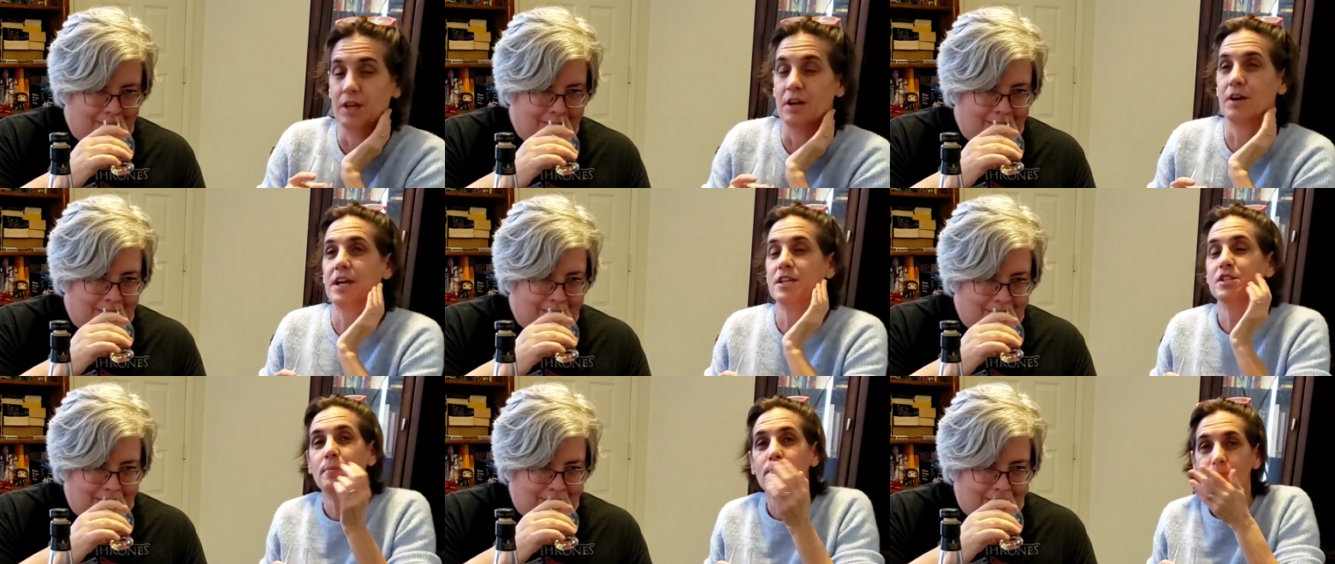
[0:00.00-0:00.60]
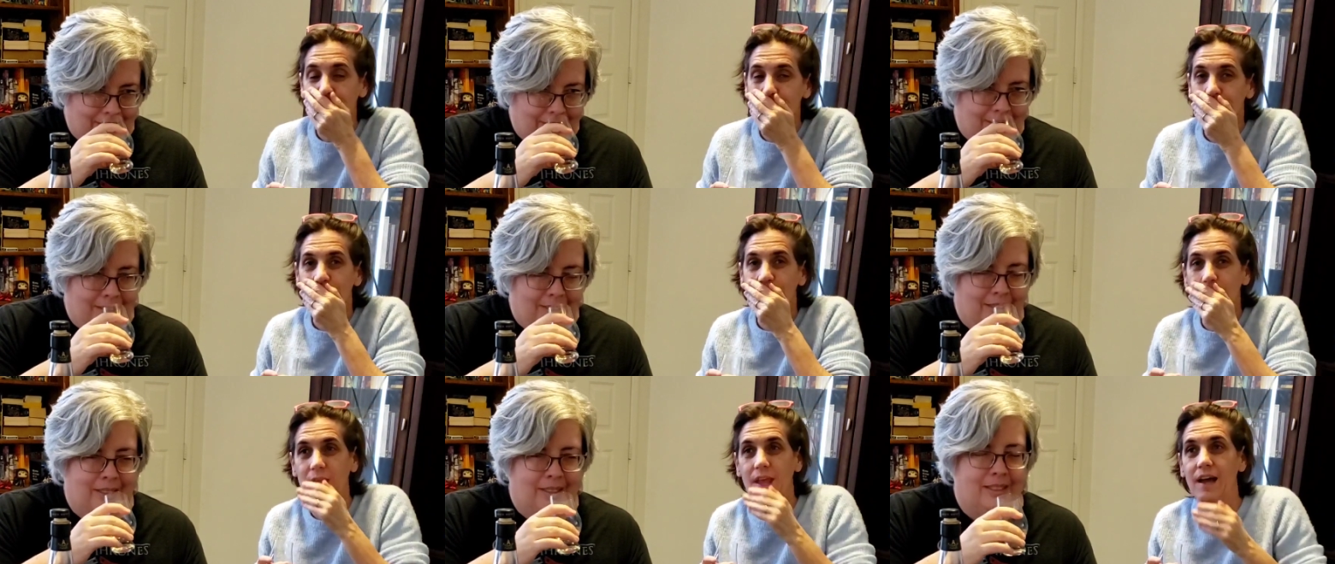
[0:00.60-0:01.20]
Speaker 1: Okay, so
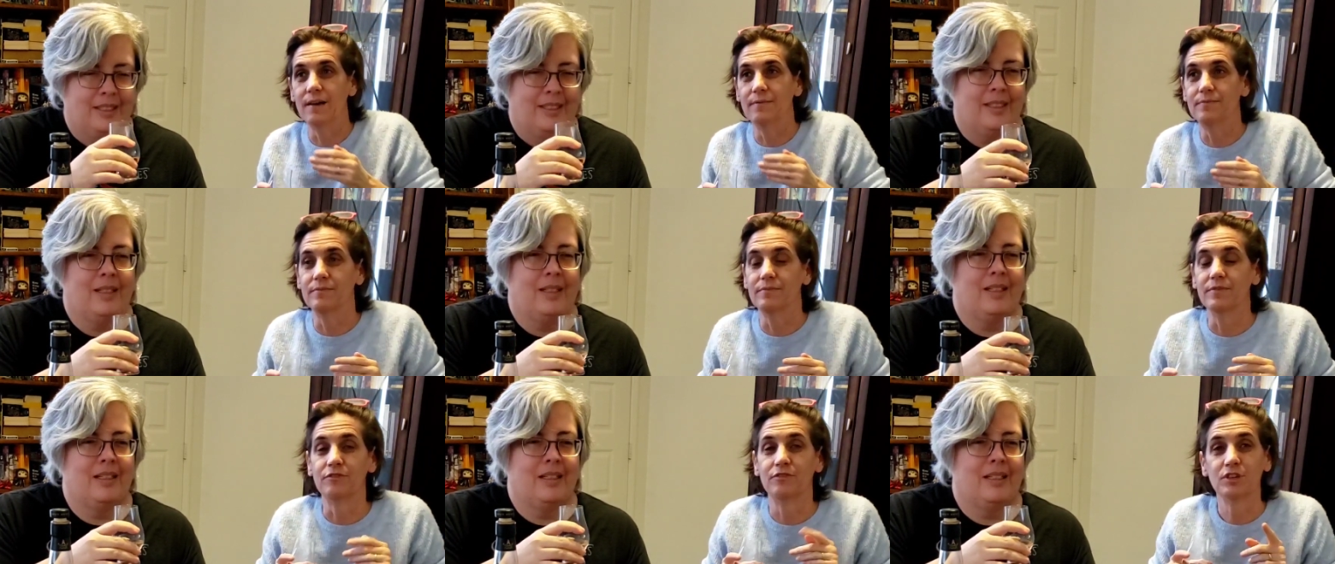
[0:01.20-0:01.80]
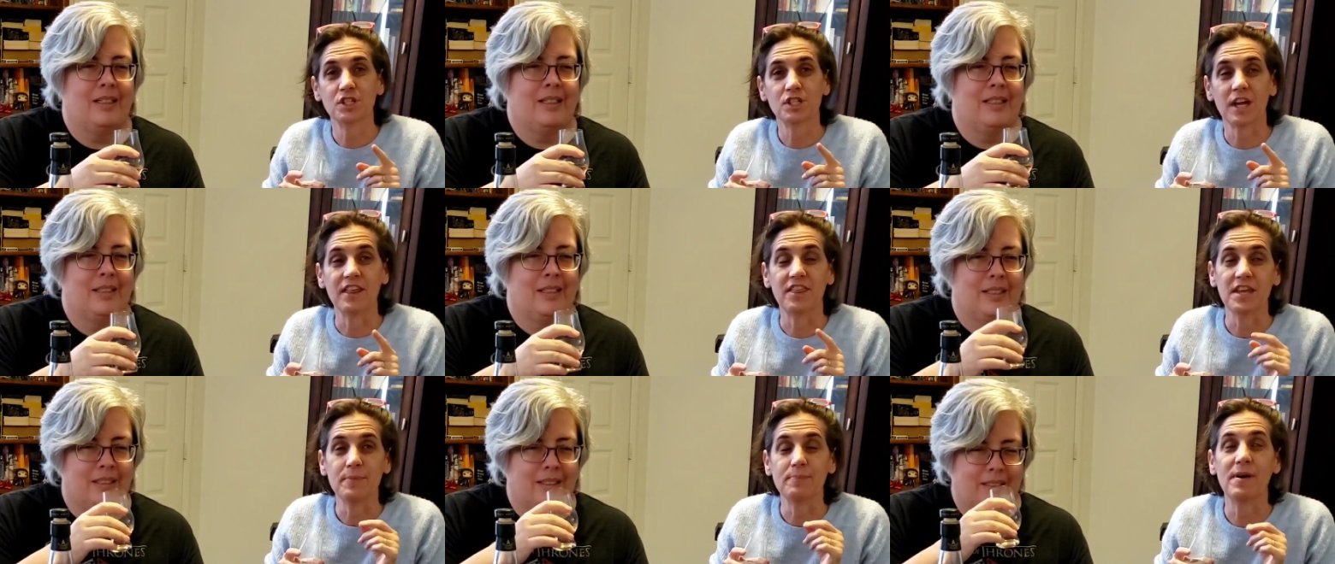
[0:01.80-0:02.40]
first I
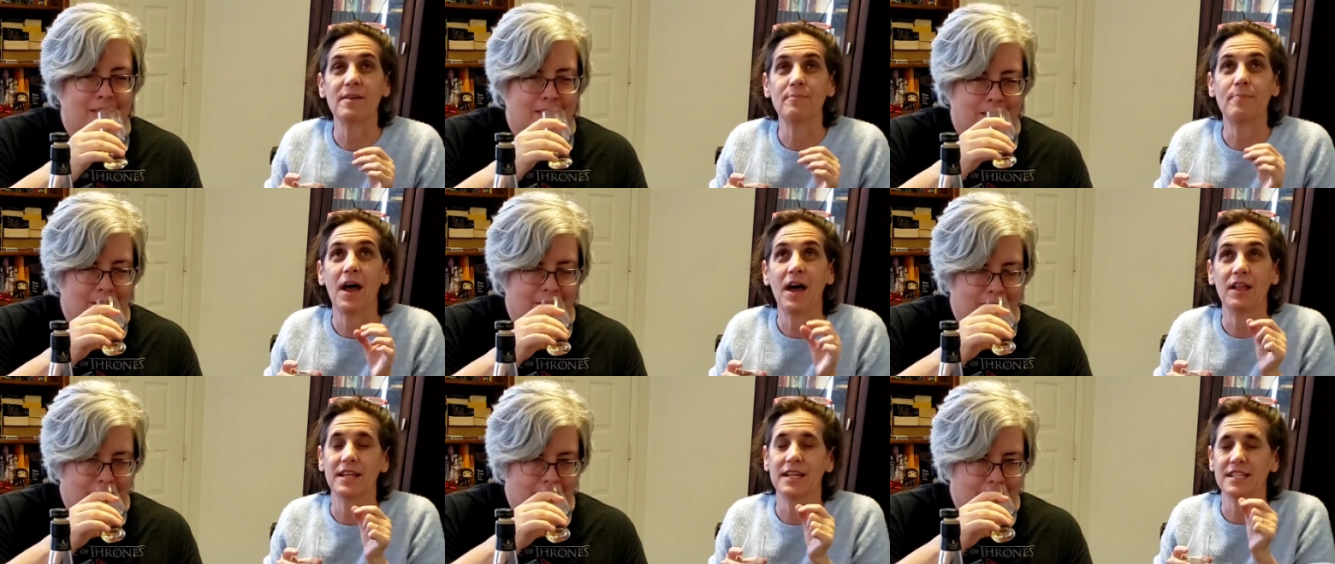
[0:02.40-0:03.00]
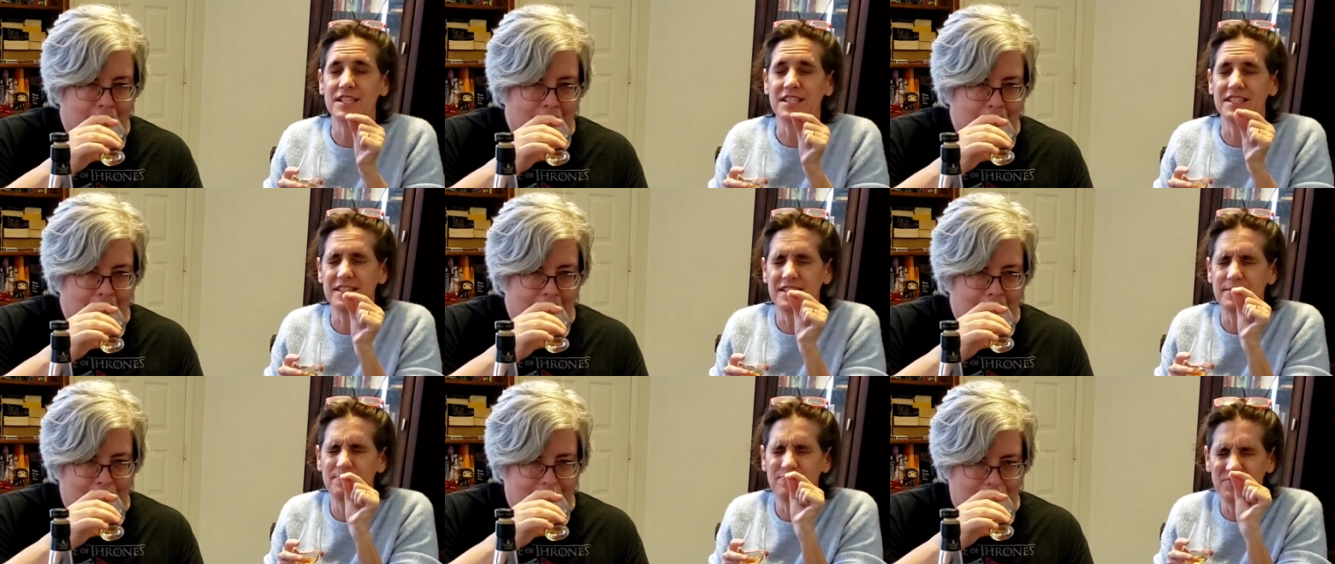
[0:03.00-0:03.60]
think my palate has
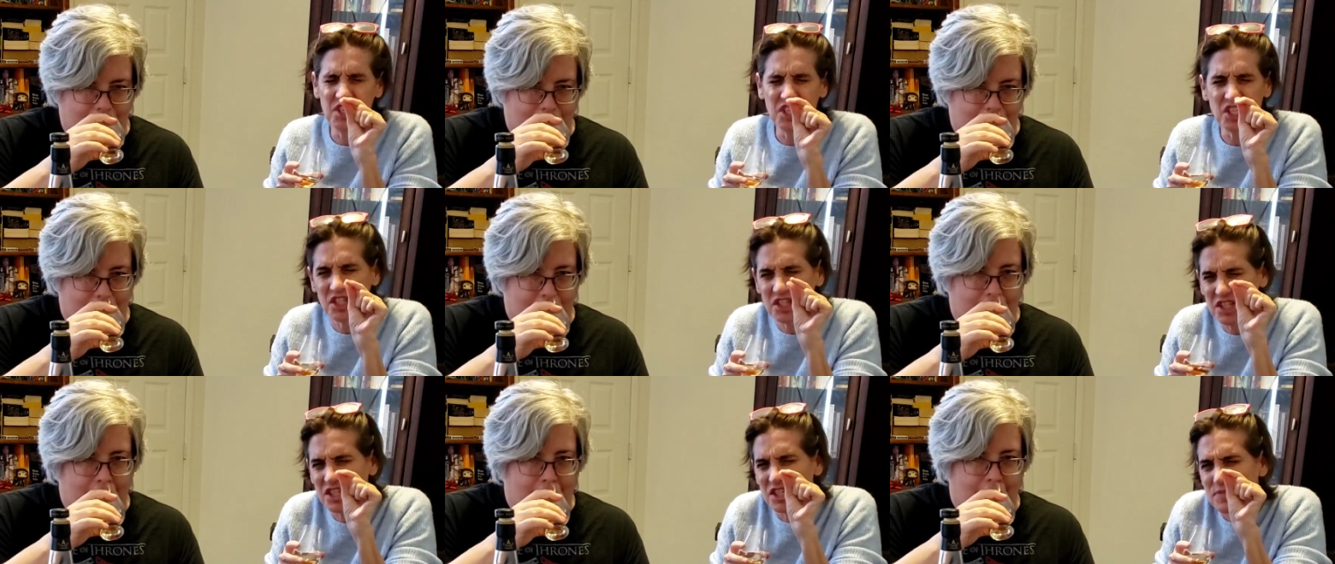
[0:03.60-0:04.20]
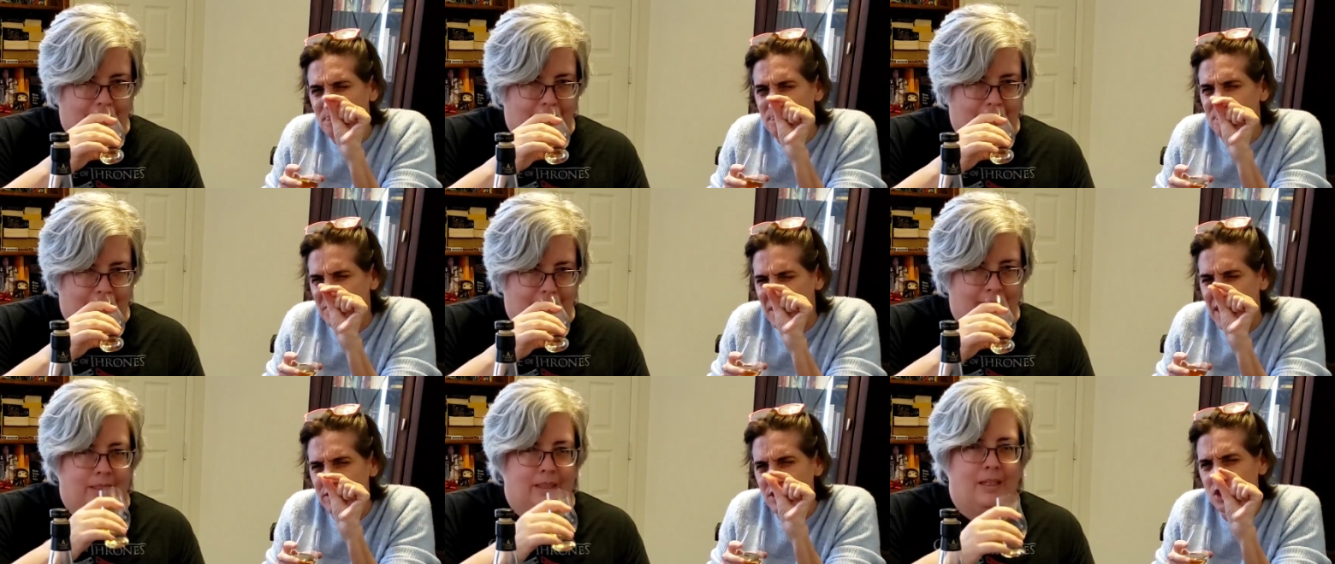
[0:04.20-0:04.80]
just
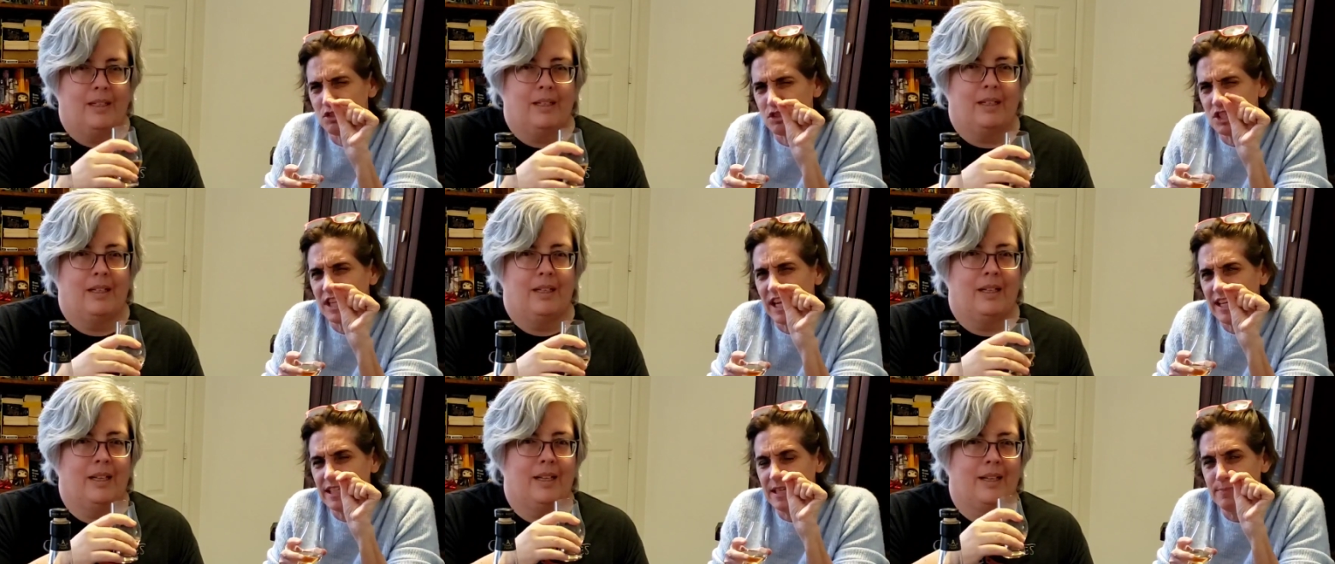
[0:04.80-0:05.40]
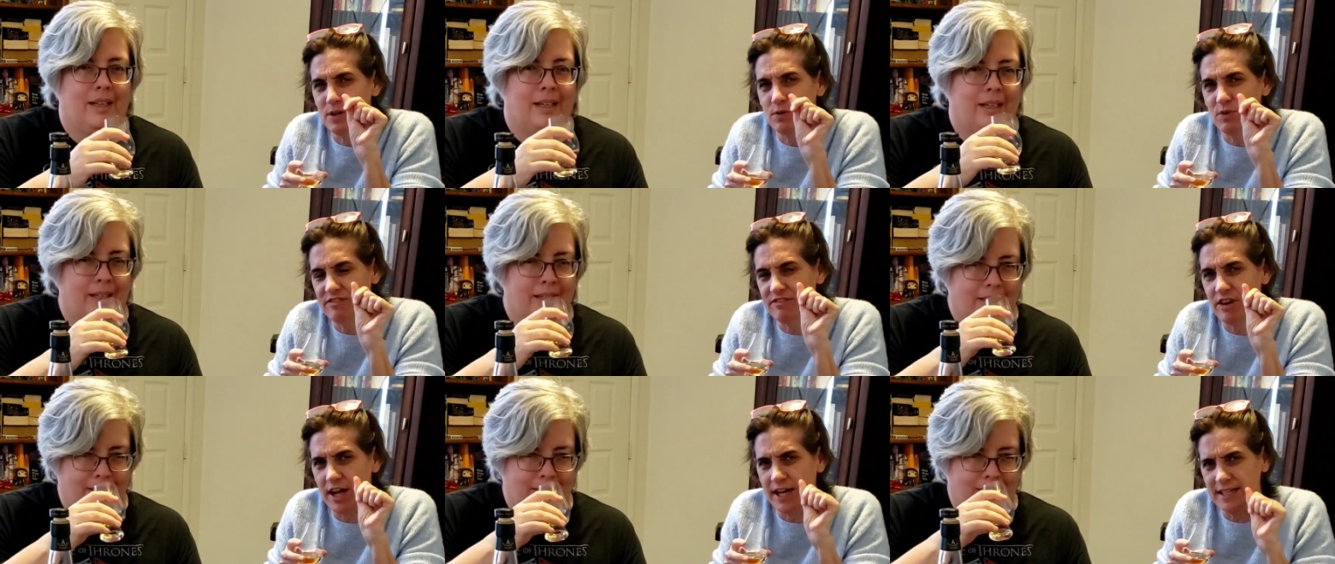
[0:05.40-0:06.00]
ever so slightly been
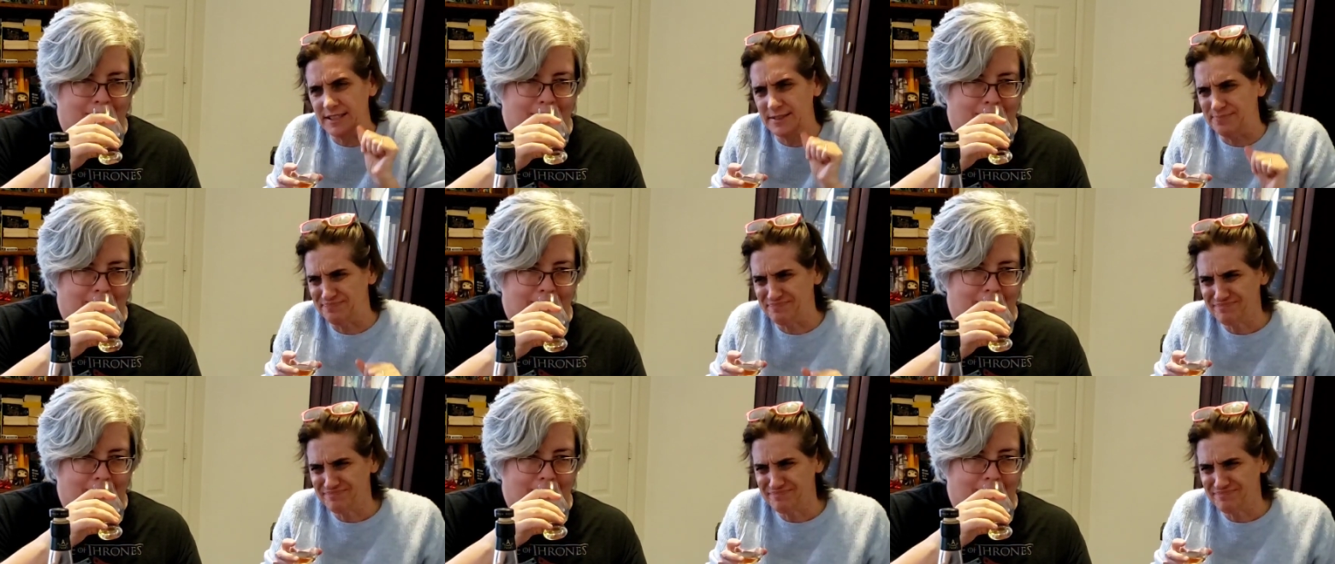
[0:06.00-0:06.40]
refined.